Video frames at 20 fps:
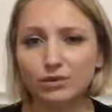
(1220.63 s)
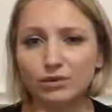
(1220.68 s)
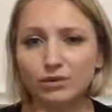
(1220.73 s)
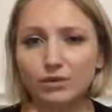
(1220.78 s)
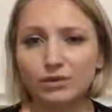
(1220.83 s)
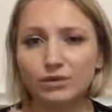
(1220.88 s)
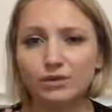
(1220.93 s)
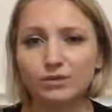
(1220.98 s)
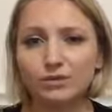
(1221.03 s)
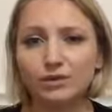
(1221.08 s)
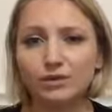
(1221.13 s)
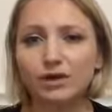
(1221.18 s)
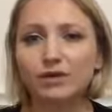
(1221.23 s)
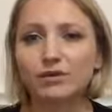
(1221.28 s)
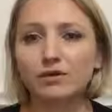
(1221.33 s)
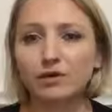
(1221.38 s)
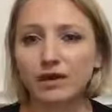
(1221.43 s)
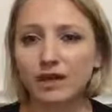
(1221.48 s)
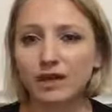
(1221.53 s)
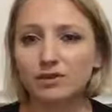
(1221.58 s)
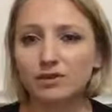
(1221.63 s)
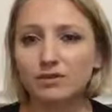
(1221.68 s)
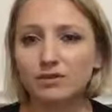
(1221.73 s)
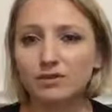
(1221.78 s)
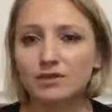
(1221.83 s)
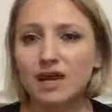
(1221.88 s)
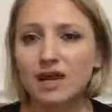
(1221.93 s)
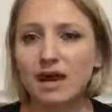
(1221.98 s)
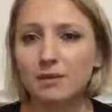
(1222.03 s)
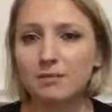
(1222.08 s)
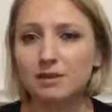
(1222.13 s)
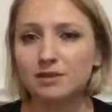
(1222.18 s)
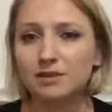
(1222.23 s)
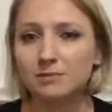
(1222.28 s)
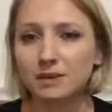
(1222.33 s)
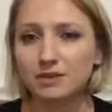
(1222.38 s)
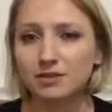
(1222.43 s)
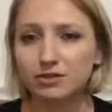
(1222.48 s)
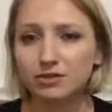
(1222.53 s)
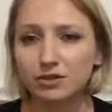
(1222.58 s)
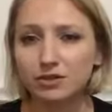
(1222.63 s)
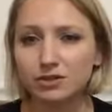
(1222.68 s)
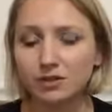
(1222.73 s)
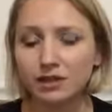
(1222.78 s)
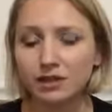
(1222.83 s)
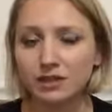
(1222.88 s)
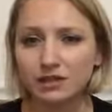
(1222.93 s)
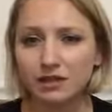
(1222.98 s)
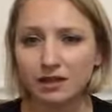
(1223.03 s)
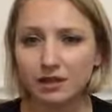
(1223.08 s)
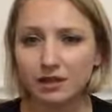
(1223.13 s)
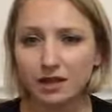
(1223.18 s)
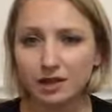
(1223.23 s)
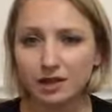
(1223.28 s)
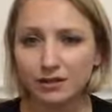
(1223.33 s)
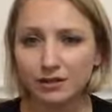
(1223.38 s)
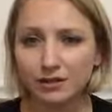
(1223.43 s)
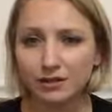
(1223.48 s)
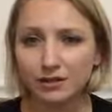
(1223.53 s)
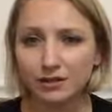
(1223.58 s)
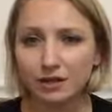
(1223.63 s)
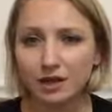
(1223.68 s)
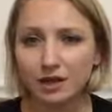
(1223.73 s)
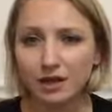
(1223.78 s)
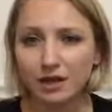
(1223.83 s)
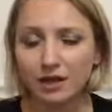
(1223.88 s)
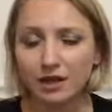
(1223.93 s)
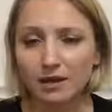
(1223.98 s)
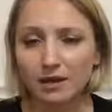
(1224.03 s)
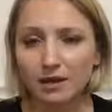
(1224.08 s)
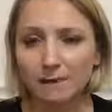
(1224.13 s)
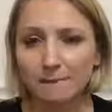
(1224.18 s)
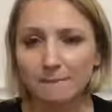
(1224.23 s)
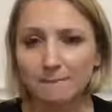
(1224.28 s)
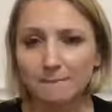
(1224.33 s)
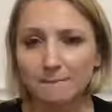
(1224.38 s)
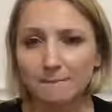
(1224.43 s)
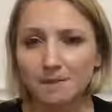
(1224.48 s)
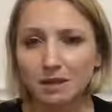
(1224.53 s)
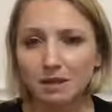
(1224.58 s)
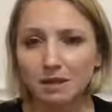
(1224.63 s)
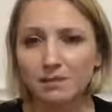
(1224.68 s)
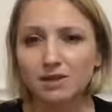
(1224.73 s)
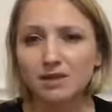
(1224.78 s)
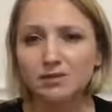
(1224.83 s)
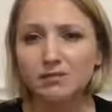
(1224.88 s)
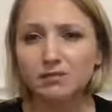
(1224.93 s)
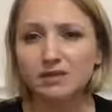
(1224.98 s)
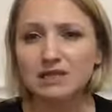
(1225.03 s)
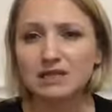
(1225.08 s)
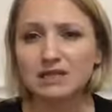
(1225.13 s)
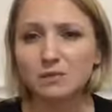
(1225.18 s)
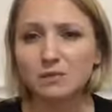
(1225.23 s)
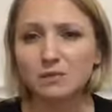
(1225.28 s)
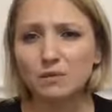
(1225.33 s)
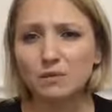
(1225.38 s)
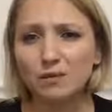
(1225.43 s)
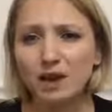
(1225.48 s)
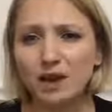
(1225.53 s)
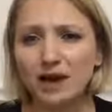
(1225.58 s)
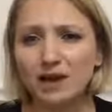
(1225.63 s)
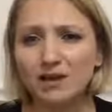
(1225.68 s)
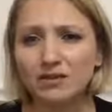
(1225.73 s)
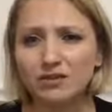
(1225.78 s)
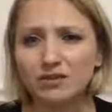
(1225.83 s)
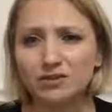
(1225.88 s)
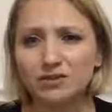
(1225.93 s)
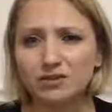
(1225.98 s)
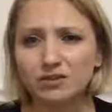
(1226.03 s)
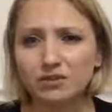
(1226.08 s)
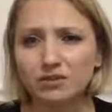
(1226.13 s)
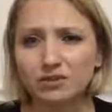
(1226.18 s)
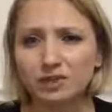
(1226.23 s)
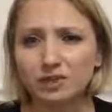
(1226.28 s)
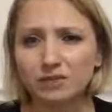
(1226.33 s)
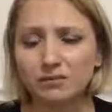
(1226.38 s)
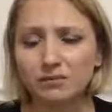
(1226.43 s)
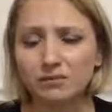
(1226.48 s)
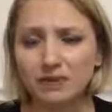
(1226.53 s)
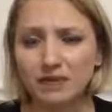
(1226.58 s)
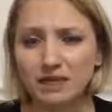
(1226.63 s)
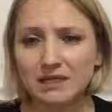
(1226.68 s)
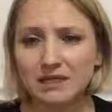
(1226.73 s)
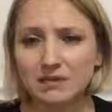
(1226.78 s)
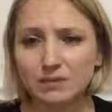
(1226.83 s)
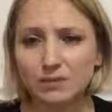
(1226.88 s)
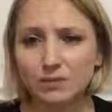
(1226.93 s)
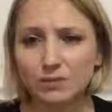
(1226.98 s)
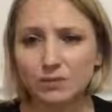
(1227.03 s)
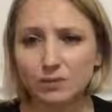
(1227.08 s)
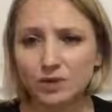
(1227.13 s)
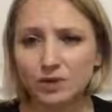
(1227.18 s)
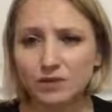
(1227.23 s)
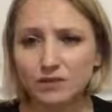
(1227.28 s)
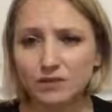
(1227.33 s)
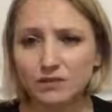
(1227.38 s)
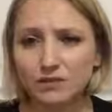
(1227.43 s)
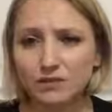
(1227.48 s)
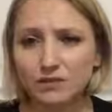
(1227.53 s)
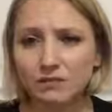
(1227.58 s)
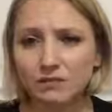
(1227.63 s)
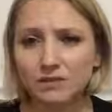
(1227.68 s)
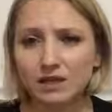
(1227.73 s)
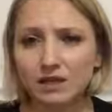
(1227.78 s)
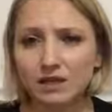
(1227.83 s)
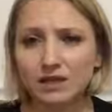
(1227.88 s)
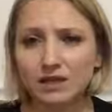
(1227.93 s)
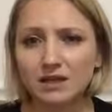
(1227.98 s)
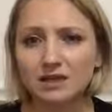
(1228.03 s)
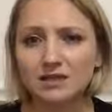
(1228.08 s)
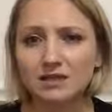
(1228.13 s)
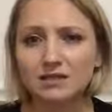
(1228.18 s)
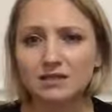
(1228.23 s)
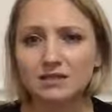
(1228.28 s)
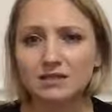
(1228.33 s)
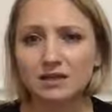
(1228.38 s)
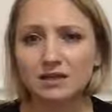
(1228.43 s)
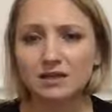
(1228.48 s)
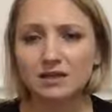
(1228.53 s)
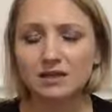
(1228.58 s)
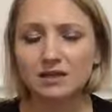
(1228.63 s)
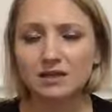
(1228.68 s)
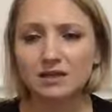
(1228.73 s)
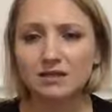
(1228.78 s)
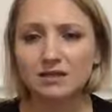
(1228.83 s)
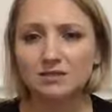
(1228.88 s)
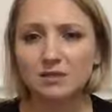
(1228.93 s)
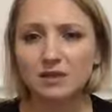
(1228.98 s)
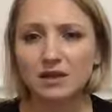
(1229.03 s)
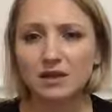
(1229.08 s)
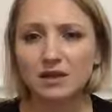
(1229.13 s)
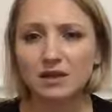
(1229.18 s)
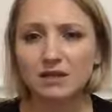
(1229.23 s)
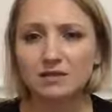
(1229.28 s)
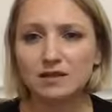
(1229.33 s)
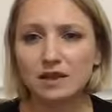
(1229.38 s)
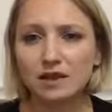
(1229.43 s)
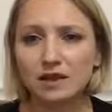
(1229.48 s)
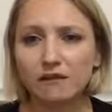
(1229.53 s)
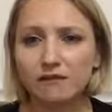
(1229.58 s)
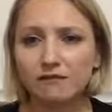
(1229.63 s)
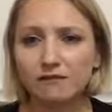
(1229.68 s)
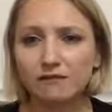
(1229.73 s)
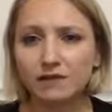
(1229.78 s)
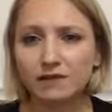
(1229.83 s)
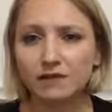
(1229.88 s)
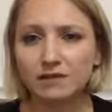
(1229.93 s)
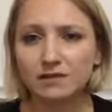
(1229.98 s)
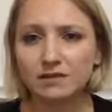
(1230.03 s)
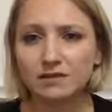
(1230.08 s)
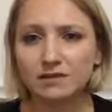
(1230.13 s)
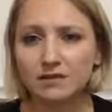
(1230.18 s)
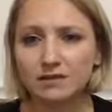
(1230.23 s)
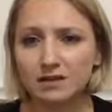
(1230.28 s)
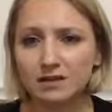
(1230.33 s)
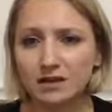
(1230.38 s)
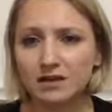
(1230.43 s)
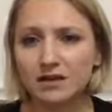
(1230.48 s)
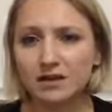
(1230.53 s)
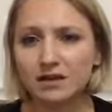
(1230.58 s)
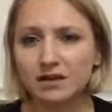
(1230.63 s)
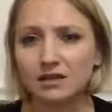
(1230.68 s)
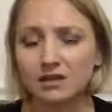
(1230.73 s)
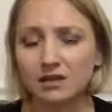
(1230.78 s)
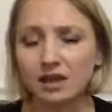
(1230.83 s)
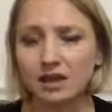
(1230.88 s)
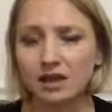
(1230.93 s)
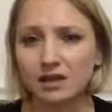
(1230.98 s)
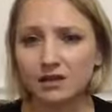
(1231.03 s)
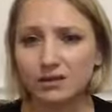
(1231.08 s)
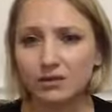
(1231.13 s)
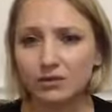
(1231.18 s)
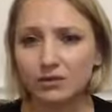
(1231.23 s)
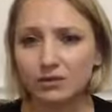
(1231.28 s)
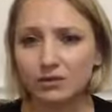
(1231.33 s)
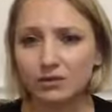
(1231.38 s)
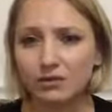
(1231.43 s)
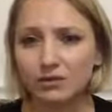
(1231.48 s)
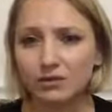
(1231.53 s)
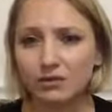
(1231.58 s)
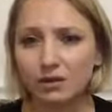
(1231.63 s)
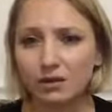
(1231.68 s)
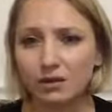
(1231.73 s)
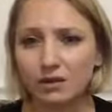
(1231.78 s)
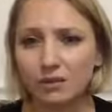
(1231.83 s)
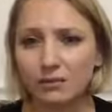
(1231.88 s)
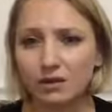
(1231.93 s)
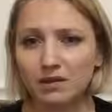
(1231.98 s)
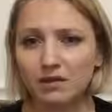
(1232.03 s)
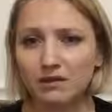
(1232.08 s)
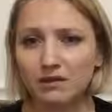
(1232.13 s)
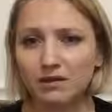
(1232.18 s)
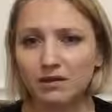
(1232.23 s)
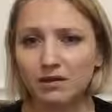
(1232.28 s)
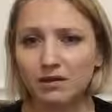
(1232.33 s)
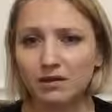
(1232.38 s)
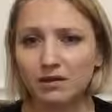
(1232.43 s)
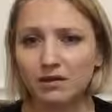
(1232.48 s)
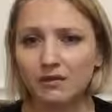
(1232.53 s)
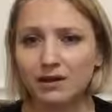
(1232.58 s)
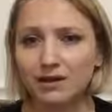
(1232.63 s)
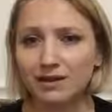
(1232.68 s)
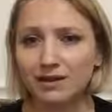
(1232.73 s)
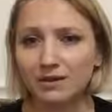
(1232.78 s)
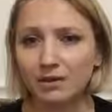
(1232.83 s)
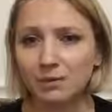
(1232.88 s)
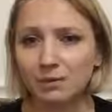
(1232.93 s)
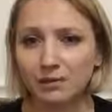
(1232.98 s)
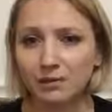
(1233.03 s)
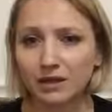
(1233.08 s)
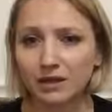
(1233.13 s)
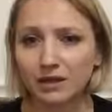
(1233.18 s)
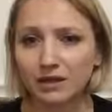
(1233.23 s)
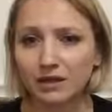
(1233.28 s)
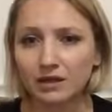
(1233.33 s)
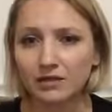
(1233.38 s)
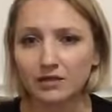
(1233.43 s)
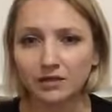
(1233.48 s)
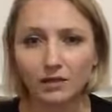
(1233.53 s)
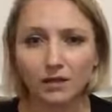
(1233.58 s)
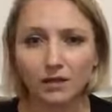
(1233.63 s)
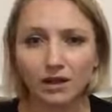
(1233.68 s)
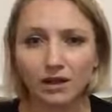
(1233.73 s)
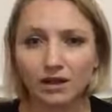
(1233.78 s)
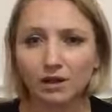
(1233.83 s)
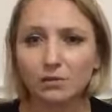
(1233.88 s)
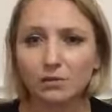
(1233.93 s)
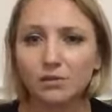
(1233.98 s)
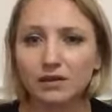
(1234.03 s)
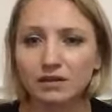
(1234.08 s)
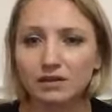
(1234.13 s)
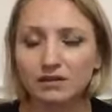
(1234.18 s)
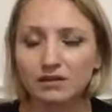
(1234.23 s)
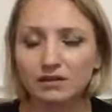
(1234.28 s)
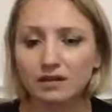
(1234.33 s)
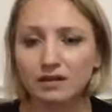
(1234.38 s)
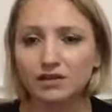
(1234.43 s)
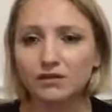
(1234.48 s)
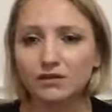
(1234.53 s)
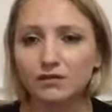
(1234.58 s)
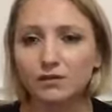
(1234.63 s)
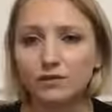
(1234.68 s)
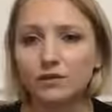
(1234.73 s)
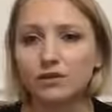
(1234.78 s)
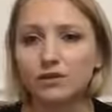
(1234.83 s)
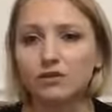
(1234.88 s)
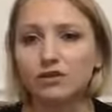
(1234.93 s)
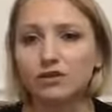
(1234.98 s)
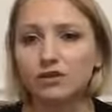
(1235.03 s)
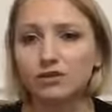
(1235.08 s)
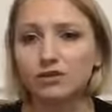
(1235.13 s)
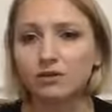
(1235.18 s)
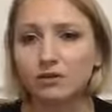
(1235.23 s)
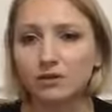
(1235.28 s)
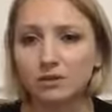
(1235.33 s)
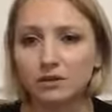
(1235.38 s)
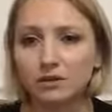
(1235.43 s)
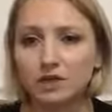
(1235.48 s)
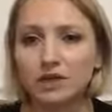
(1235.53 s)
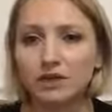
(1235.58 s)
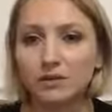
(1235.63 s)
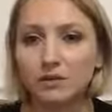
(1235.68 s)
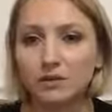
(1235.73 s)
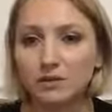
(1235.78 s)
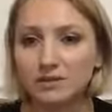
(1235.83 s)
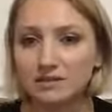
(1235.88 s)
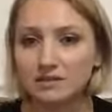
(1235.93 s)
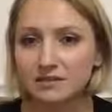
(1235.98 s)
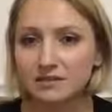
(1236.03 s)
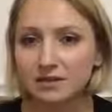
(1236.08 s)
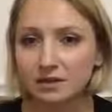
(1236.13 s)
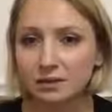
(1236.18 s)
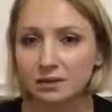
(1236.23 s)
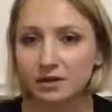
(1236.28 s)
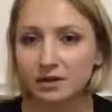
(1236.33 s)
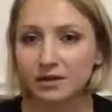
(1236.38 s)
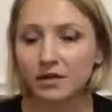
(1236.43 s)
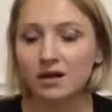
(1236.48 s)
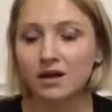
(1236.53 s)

you can create those habits by journaling like I do. But the reason why the journaling piece works for me is because of this technique that I use. It's called NLP. So NLP stands for Neuro-Linguistic